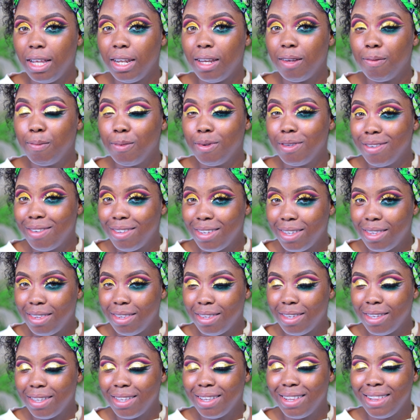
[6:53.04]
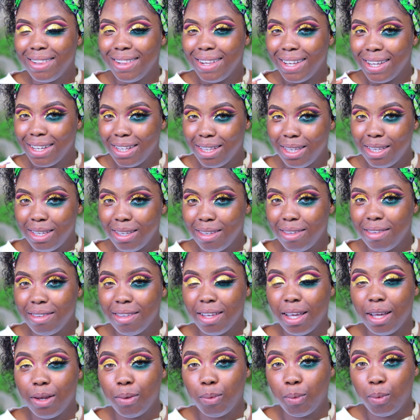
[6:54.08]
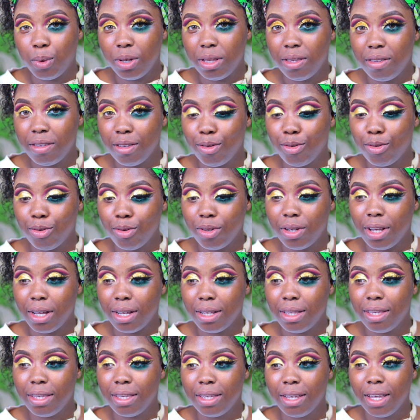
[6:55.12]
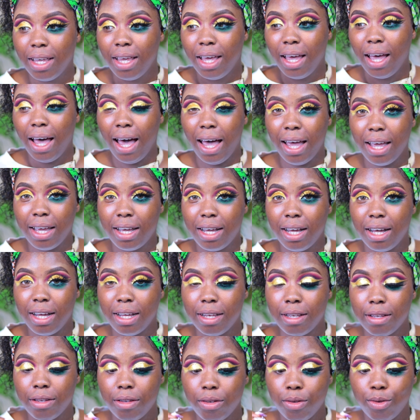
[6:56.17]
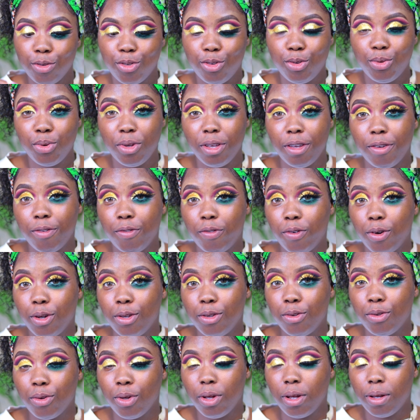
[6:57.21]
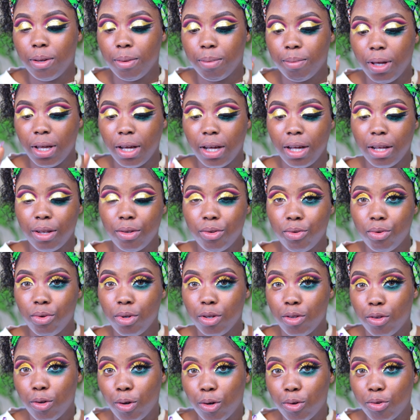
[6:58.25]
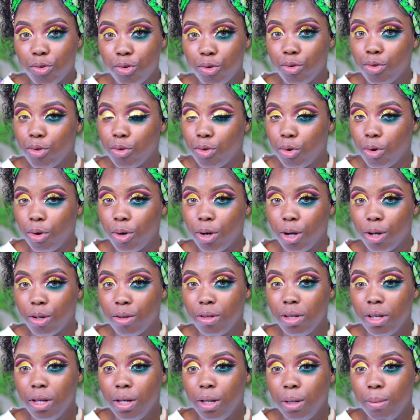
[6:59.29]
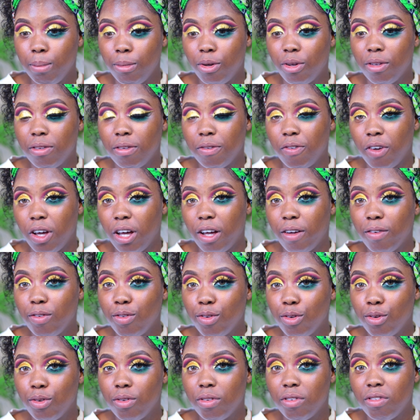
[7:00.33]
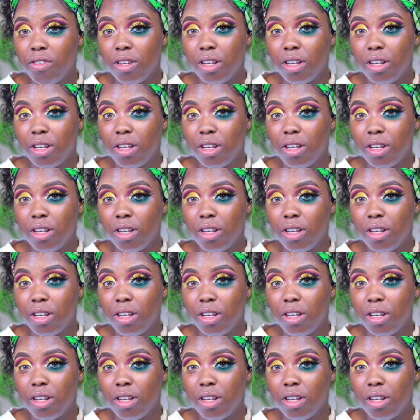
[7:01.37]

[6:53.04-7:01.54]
and I've been sitting like this and waiting so that I can do I can do a talk through tutorial, because if I have to use